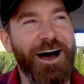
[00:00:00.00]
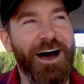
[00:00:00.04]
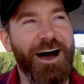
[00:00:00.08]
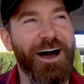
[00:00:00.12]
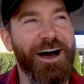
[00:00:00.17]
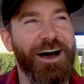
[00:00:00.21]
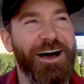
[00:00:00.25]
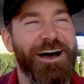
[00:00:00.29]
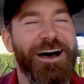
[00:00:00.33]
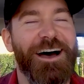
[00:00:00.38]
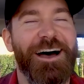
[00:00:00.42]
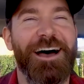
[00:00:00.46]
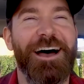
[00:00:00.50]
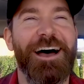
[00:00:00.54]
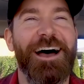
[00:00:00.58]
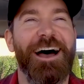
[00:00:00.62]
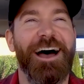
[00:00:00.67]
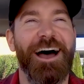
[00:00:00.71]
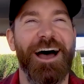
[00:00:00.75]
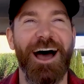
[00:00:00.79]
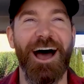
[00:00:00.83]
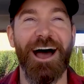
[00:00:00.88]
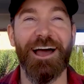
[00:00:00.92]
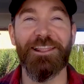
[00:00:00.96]

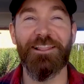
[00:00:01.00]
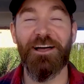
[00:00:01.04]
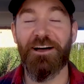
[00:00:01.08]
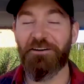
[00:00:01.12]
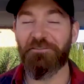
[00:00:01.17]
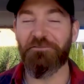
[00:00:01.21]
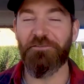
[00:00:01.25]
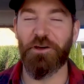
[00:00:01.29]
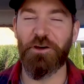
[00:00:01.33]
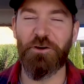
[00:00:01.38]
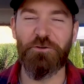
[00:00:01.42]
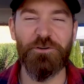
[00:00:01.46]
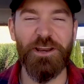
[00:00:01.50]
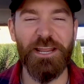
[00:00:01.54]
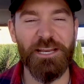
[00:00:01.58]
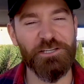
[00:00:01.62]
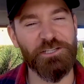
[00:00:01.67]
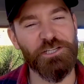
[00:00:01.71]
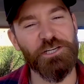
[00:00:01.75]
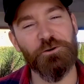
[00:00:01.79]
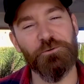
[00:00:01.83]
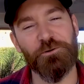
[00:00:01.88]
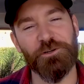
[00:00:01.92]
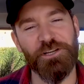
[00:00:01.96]
I love who
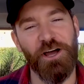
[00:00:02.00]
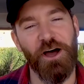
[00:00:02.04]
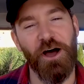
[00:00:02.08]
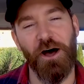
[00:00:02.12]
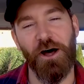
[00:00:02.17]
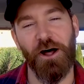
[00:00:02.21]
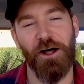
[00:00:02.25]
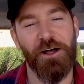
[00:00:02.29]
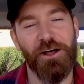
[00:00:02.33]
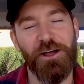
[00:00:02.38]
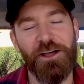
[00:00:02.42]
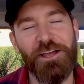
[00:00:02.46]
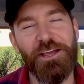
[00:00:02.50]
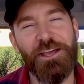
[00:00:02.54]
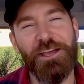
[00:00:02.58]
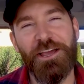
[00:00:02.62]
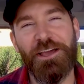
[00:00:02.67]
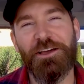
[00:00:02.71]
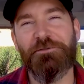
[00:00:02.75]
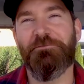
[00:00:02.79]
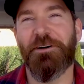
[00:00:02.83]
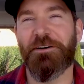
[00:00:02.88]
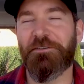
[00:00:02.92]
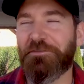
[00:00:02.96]
knit you at all.
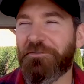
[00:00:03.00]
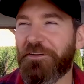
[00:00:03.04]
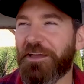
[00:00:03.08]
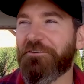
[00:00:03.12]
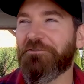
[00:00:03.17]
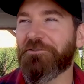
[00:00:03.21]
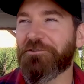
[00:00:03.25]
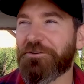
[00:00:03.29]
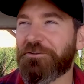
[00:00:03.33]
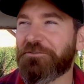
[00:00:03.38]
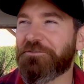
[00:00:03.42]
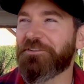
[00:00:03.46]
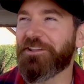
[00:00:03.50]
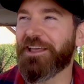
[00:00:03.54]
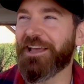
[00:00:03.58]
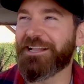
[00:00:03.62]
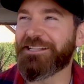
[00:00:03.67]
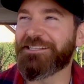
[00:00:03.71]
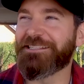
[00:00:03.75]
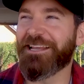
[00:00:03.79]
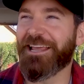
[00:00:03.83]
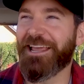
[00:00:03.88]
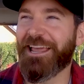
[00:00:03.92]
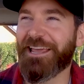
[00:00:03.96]
My favorite
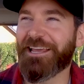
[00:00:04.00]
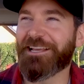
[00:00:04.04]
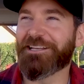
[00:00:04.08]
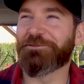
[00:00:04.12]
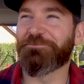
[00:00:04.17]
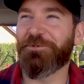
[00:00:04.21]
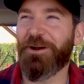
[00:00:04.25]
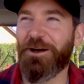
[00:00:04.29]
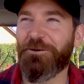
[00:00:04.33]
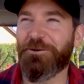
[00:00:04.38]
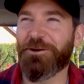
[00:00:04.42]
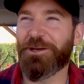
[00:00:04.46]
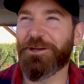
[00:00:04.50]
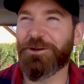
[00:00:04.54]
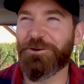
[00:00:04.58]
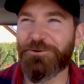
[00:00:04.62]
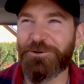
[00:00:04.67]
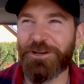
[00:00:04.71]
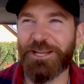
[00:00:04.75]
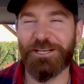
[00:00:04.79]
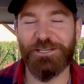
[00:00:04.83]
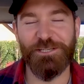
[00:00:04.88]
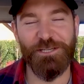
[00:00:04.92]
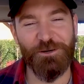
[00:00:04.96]
Newfoundland saying is probably who
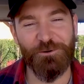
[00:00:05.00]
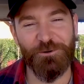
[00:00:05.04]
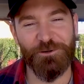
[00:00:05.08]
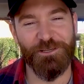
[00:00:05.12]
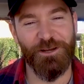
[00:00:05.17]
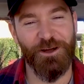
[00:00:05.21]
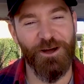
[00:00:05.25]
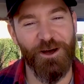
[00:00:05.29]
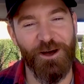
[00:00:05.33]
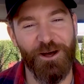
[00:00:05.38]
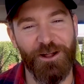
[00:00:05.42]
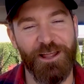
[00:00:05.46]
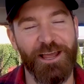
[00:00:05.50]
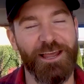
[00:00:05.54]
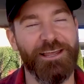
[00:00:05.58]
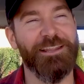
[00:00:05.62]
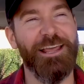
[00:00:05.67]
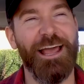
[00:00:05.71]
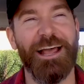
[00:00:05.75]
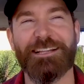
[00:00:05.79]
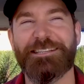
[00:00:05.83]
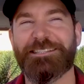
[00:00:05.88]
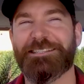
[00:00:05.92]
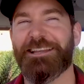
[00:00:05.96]
knit you at all.
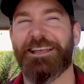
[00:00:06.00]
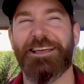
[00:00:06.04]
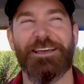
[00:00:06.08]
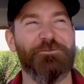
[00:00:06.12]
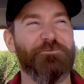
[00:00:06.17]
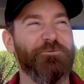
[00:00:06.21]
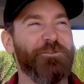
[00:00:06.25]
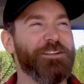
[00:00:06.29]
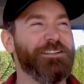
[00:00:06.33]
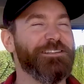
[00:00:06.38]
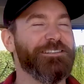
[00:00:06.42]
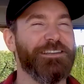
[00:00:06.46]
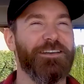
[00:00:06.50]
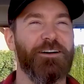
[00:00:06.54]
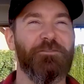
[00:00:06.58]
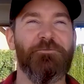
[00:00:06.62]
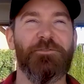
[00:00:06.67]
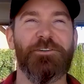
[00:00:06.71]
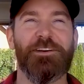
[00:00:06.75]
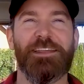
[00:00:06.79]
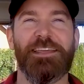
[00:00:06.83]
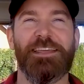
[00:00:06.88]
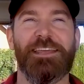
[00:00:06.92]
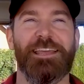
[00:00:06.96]
And that's like when
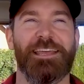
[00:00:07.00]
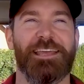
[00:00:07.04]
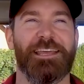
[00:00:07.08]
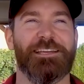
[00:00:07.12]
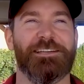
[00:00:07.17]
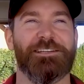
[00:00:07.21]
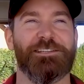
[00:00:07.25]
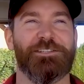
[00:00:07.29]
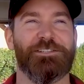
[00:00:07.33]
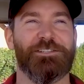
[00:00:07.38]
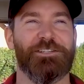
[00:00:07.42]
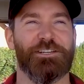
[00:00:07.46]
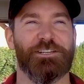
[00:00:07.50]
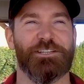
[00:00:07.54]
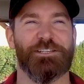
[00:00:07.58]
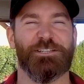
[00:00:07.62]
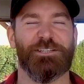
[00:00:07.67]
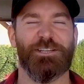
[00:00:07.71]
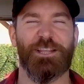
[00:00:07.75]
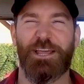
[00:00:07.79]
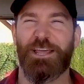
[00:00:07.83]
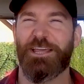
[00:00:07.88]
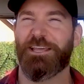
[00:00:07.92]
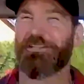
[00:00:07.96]
somebody is
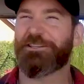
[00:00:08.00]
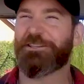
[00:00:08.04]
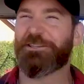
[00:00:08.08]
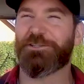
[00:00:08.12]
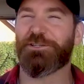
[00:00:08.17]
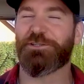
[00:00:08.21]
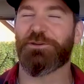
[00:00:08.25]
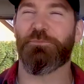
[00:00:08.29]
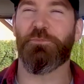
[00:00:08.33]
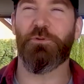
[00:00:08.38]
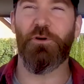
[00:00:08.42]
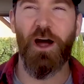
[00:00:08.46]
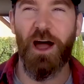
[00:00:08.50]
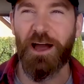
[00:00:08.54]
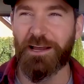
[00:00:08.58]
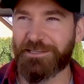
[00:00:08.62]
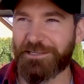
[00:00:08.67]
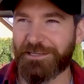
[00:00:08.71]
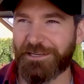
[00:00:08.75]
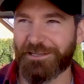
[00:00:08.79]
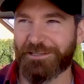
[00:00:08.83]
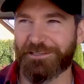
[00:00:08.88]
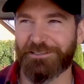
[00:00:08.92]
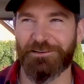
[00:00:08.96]
just like
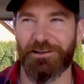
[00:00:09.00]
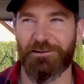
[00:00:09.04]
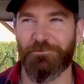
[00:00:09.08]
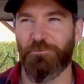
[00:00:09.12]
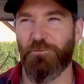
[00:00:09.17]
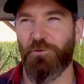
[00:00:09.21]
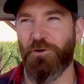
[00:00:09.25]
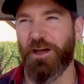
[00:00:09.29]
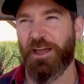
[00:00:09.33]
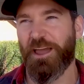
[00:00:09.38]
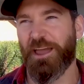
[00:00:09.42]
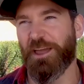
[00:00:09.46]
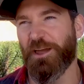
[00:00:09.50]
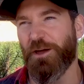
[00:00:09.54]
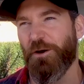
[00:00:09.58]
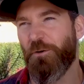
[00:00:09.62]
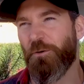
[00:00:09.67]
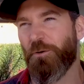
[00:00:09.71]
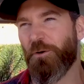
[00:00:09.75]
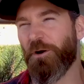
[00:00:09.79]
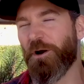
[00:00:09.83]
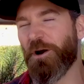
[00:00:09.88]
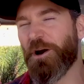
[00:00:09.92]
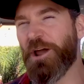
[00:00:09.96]
surprising in some way
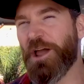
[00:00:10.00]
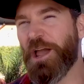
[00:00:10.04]
or